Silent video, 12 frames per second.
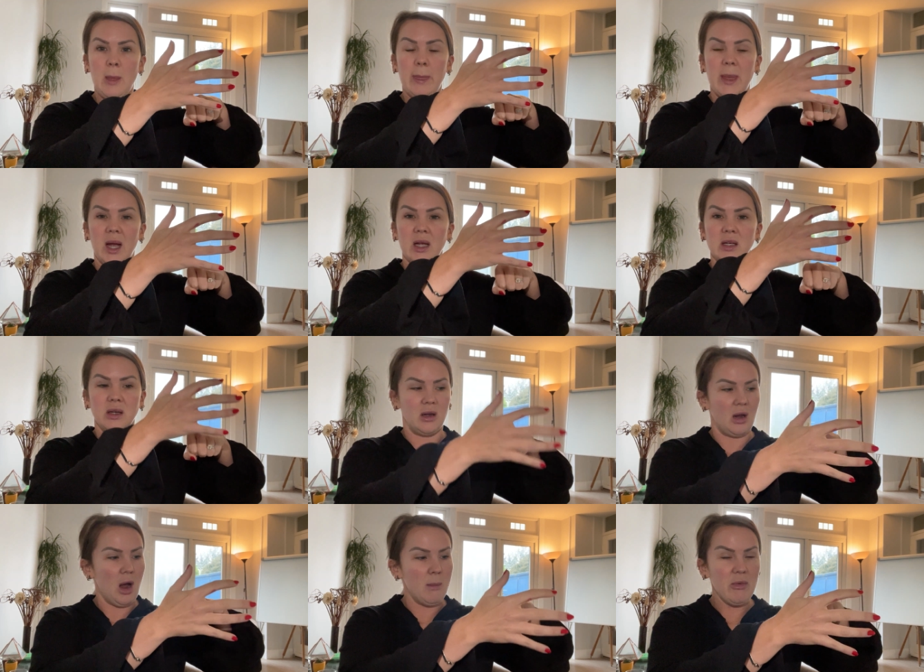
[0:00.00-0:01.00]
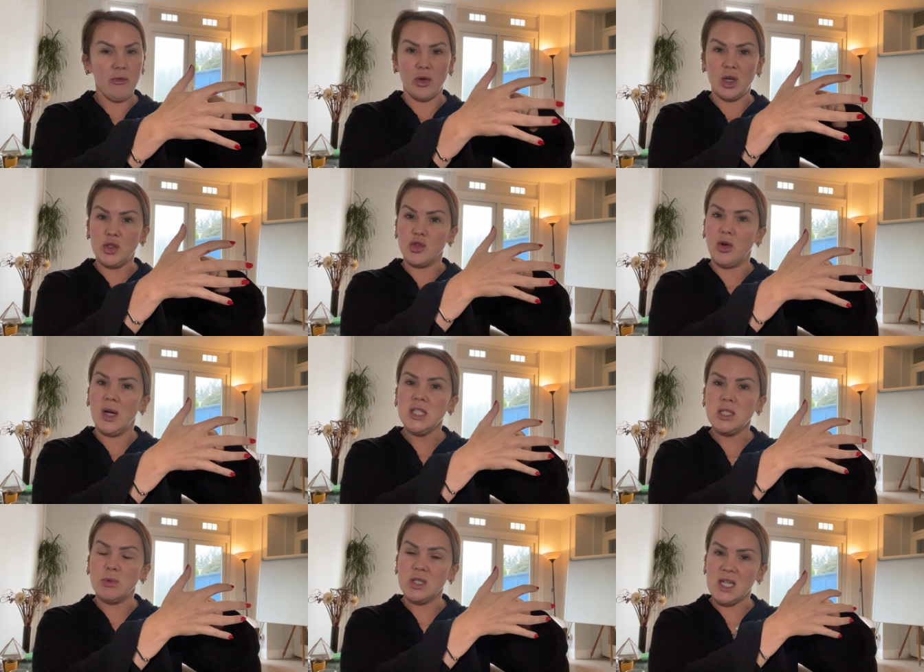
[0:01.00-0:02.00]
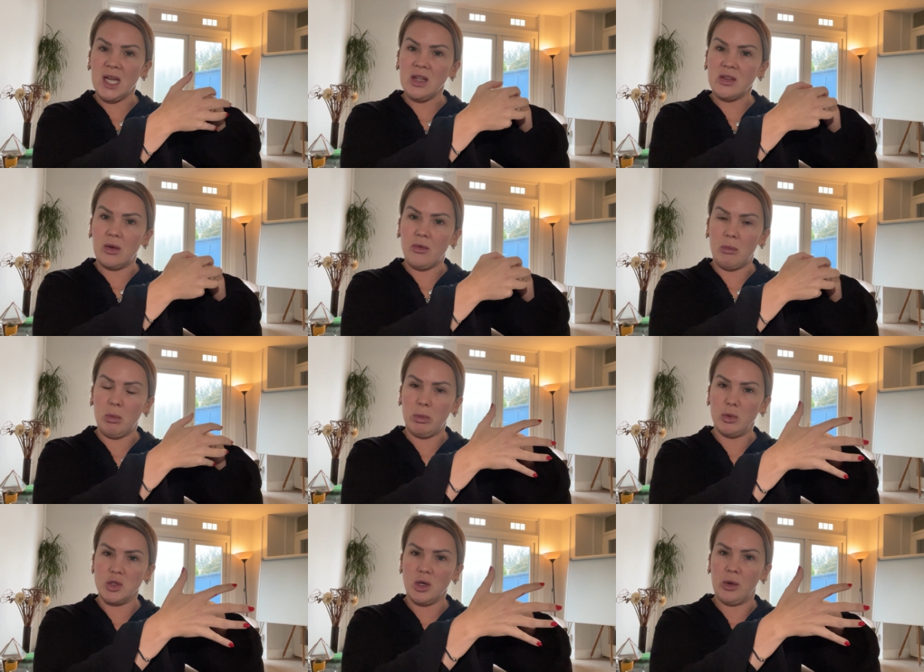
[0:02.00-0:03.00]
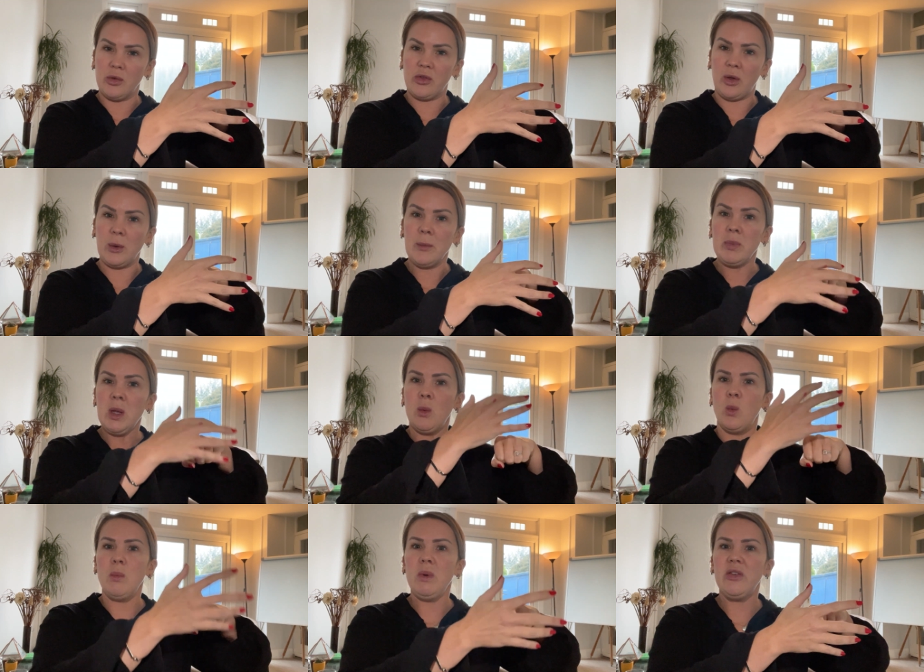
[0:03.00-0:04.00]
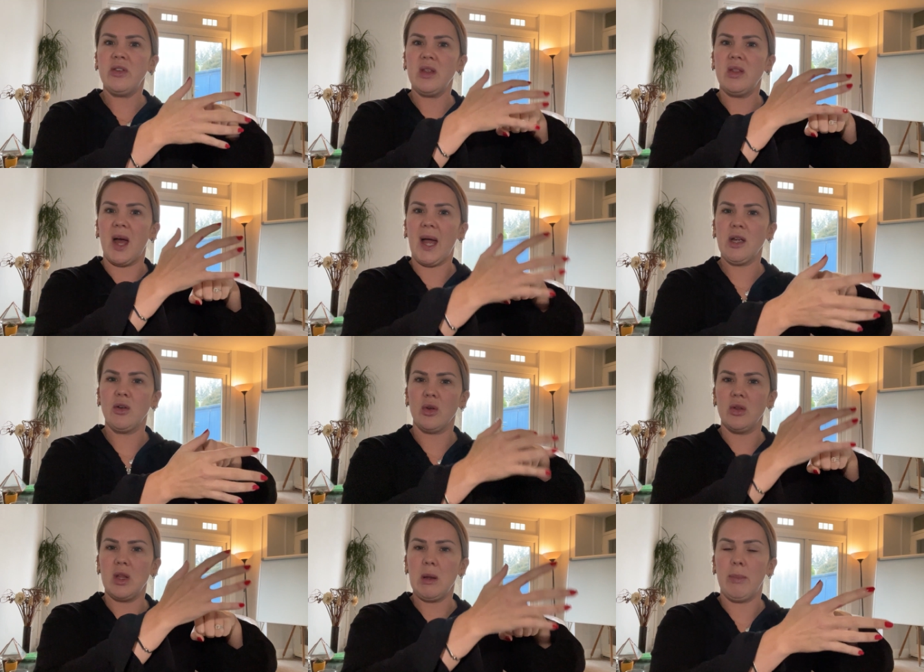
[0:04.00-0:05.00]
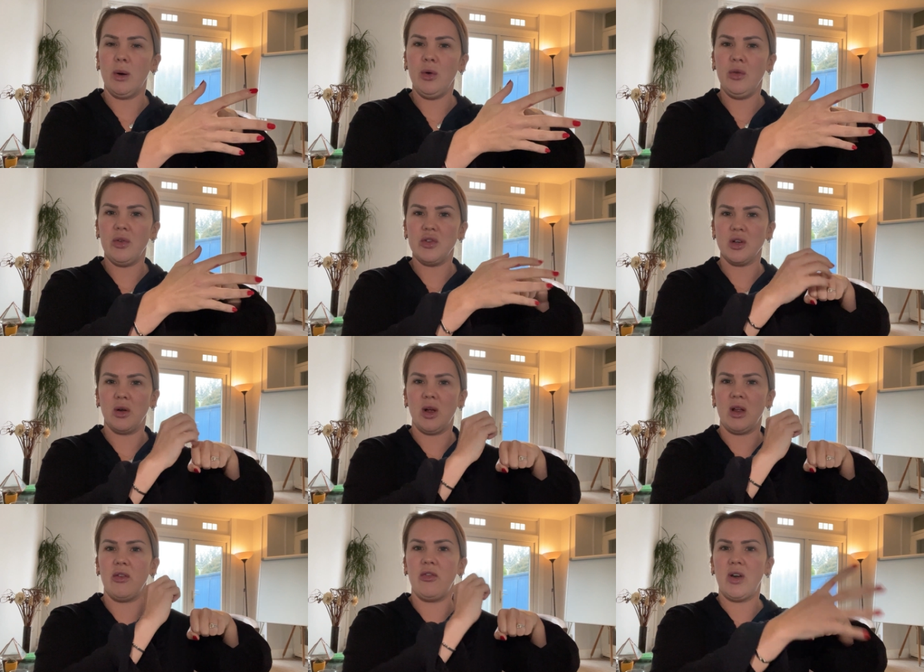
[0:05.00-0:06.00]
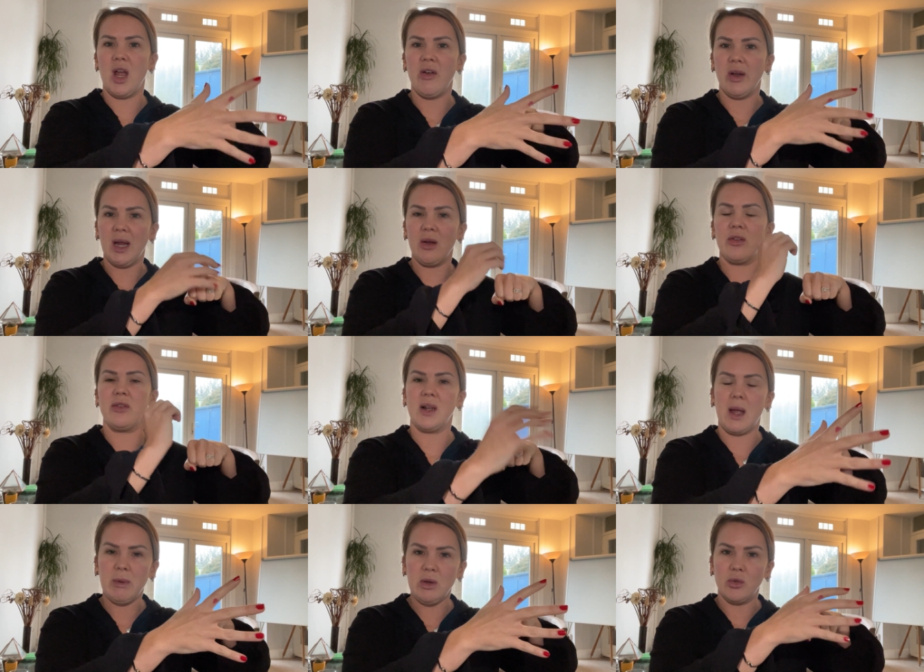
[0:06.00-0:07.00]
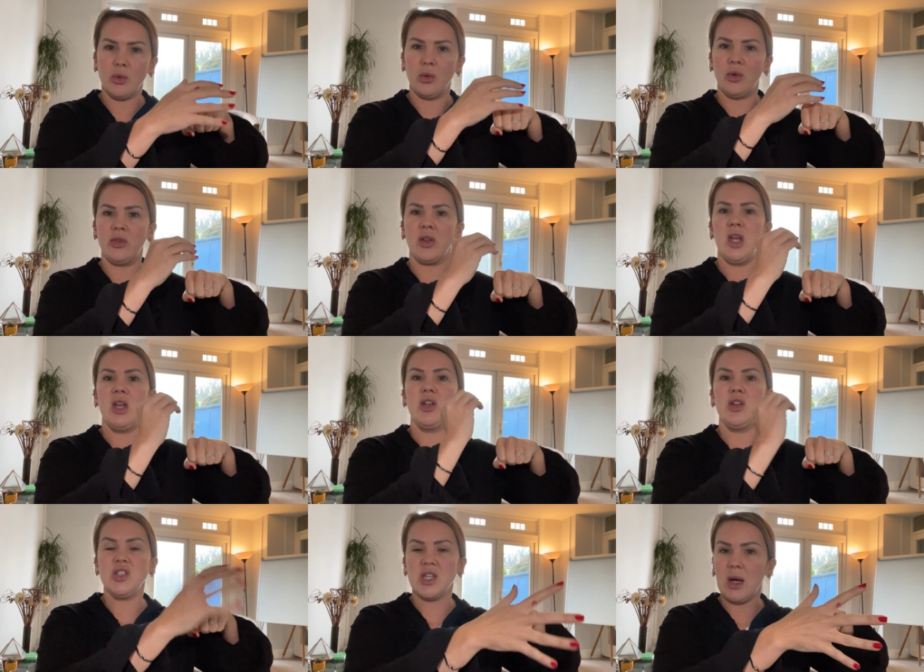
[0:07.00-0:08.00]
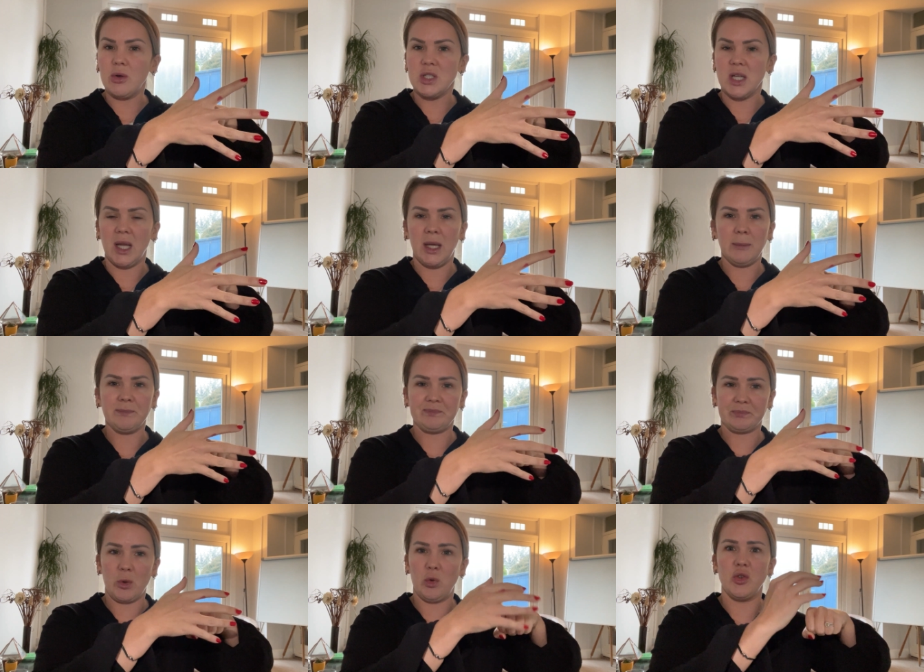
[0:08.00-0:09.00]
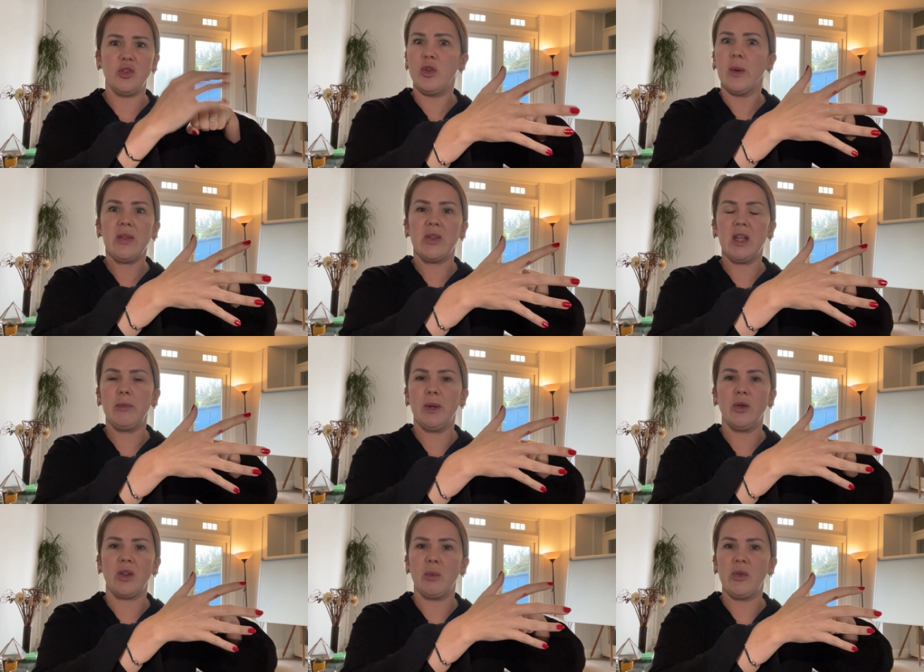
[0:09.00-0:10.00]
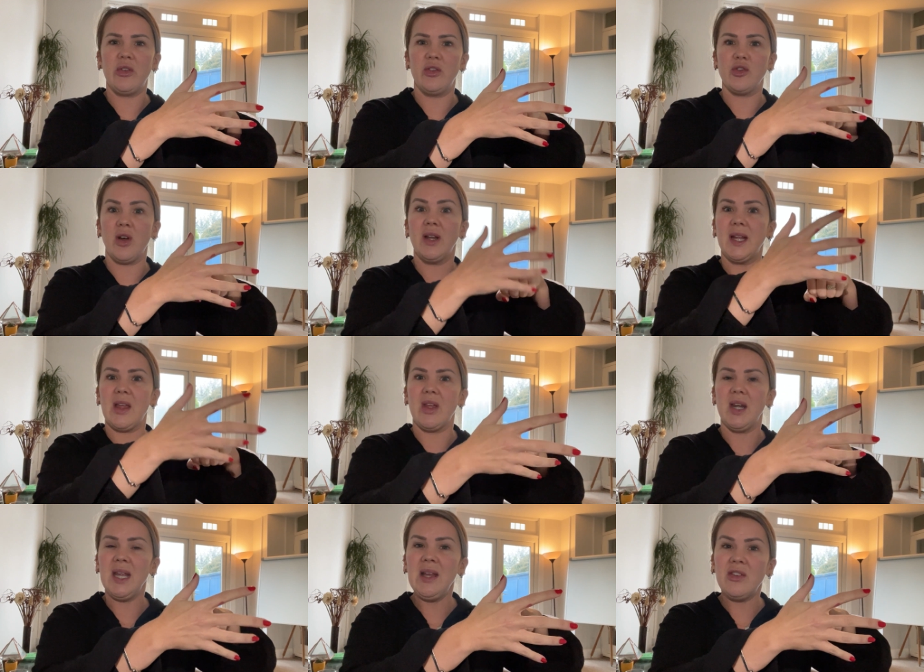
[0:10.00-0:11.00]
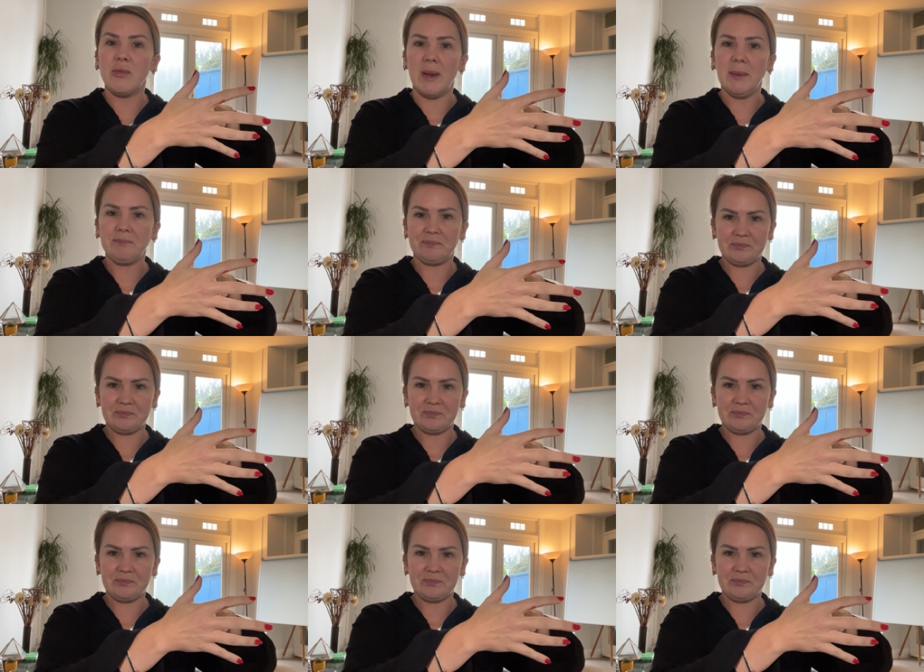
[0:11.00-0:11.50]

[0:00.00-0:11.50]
that come in front and try to protect that vulnerable child. So when we see the angry and the impulsive child kind of flaring out, slamming doors, shouting, or just doing things because they want to try and get their needs met,